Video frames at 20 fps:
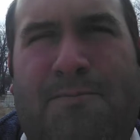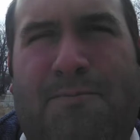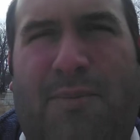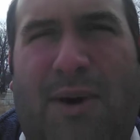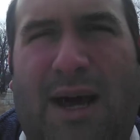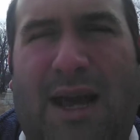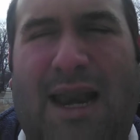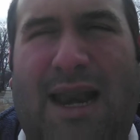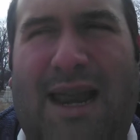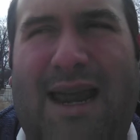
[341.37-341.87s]

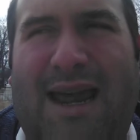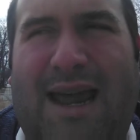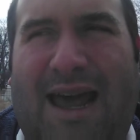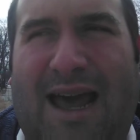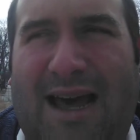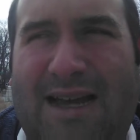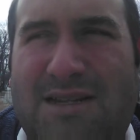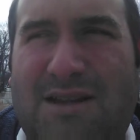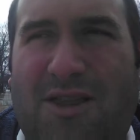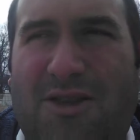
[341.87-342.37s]
But
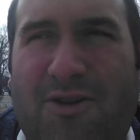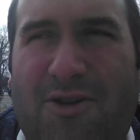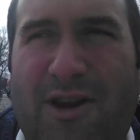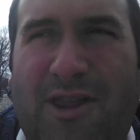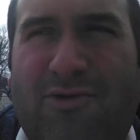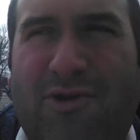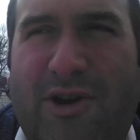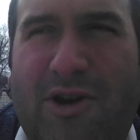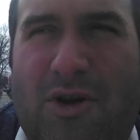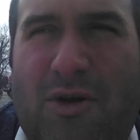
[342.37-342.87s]
as a
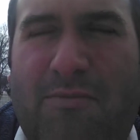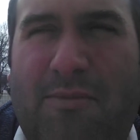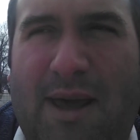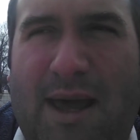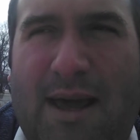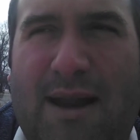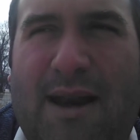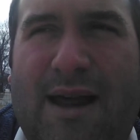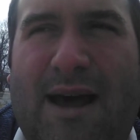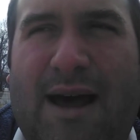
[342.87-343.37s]
33-year-old
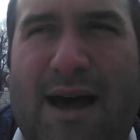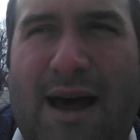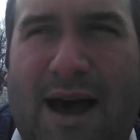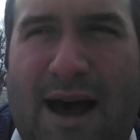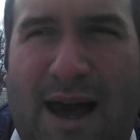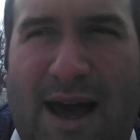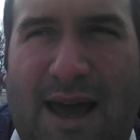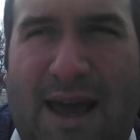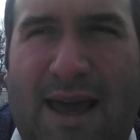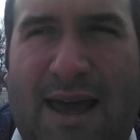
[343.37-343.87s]
man,
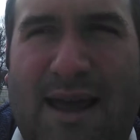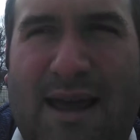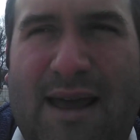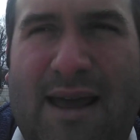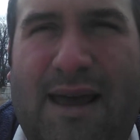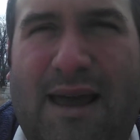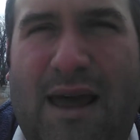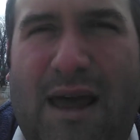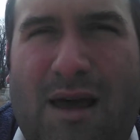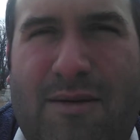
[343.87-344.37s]
I
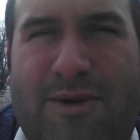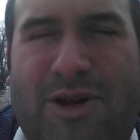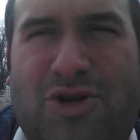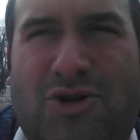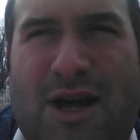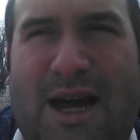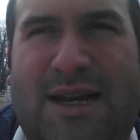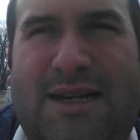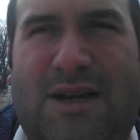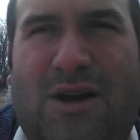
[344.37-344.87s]
am
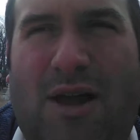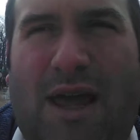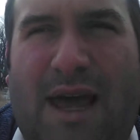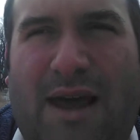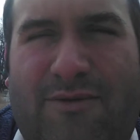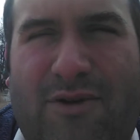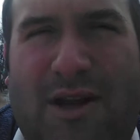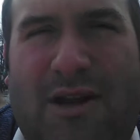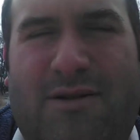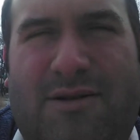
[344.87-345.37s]
attracting
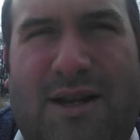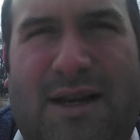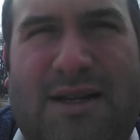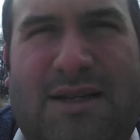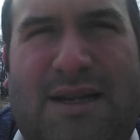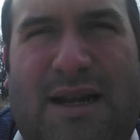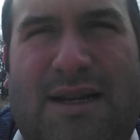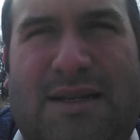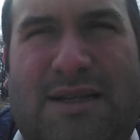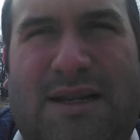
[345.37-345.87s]
every
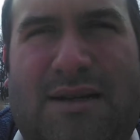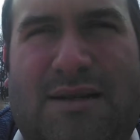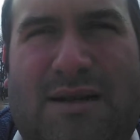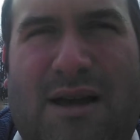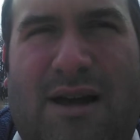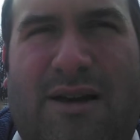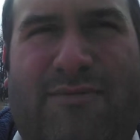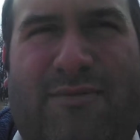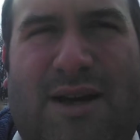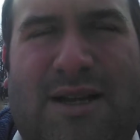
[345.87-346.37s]
illness that is
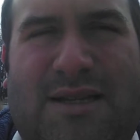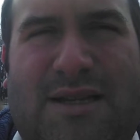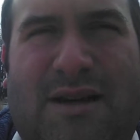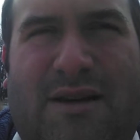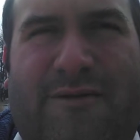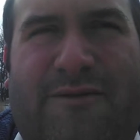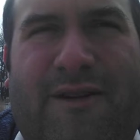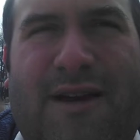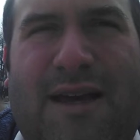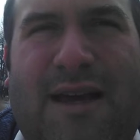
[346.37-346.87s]
inside of
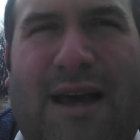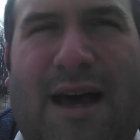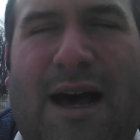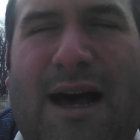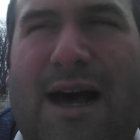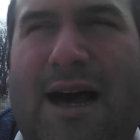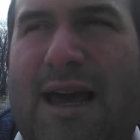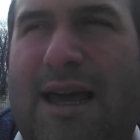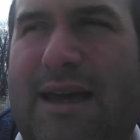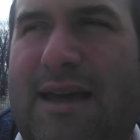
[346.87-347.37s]
myself.
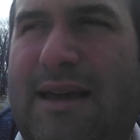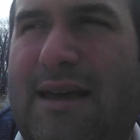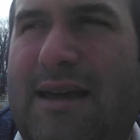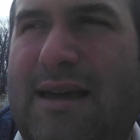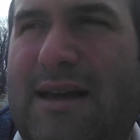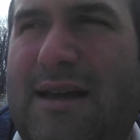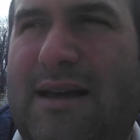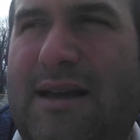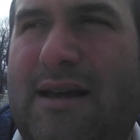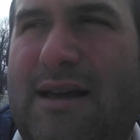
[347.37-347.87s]
I
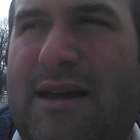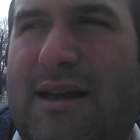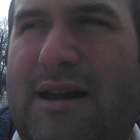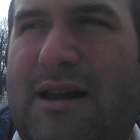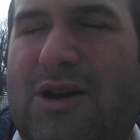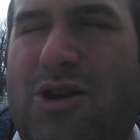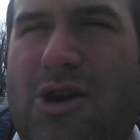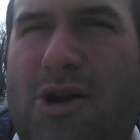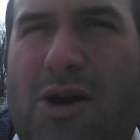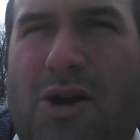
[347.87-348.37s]

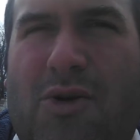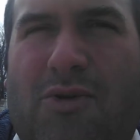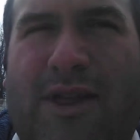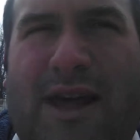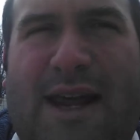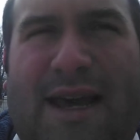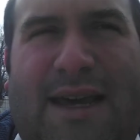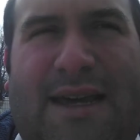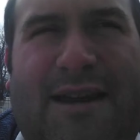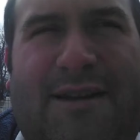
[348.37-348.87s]
know
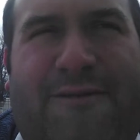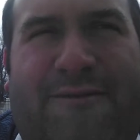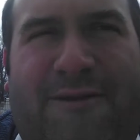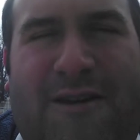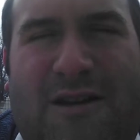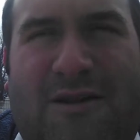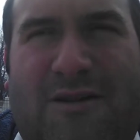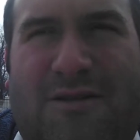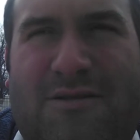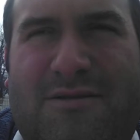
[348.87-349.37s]
that I can
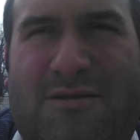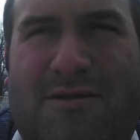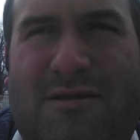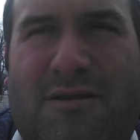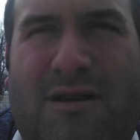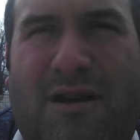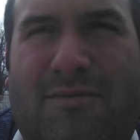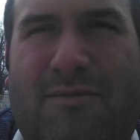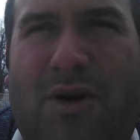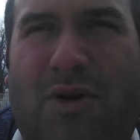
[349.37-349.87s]
feel
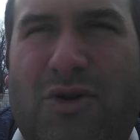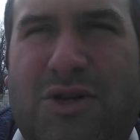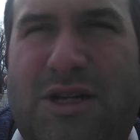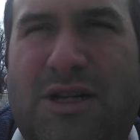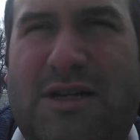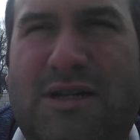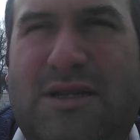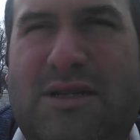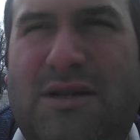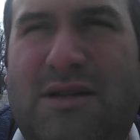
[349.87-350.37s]
the
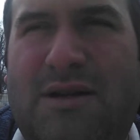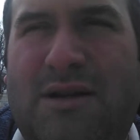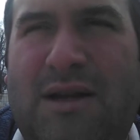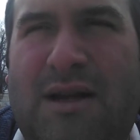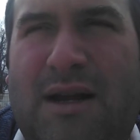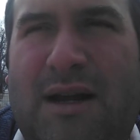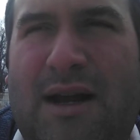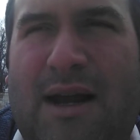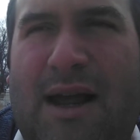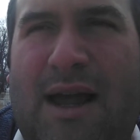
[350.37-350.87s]
emotions
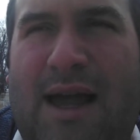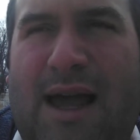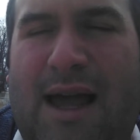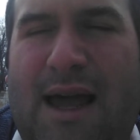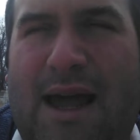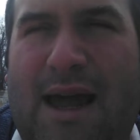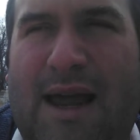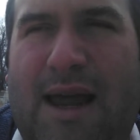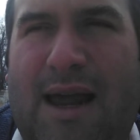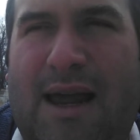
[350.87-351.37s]

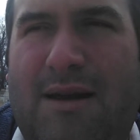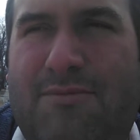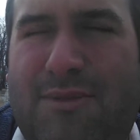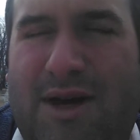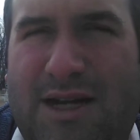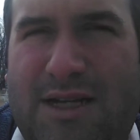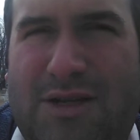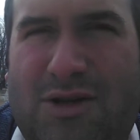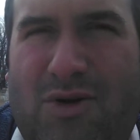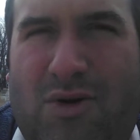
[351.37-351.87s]
in
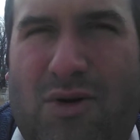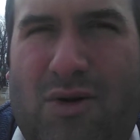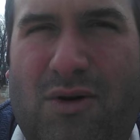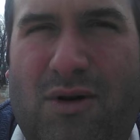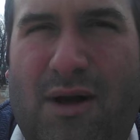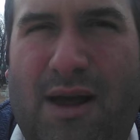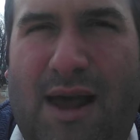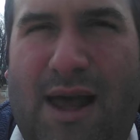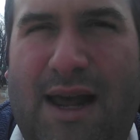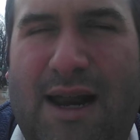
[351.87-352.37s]
my soul,
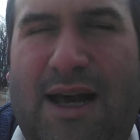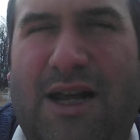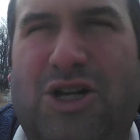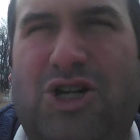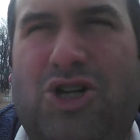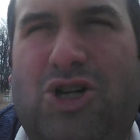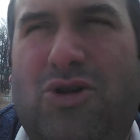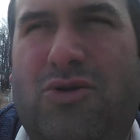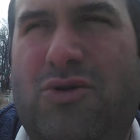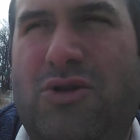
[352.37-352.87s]
and I
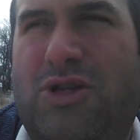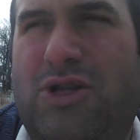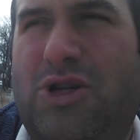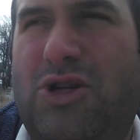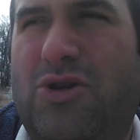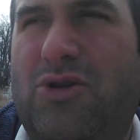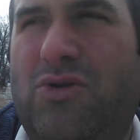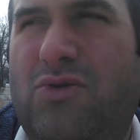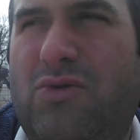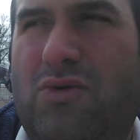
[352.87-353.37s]
choose
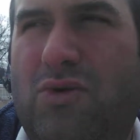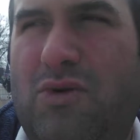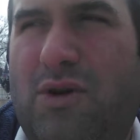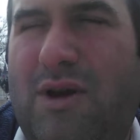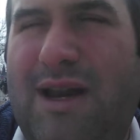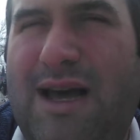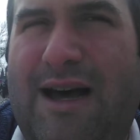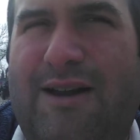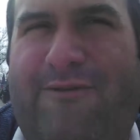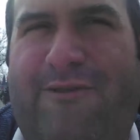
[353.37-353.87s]
to
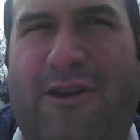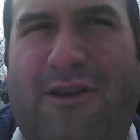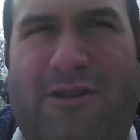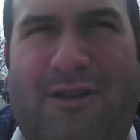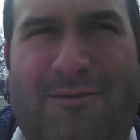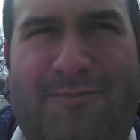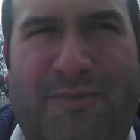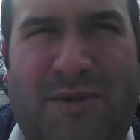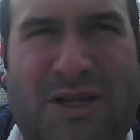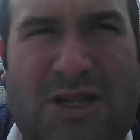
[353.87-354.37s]
not feel them.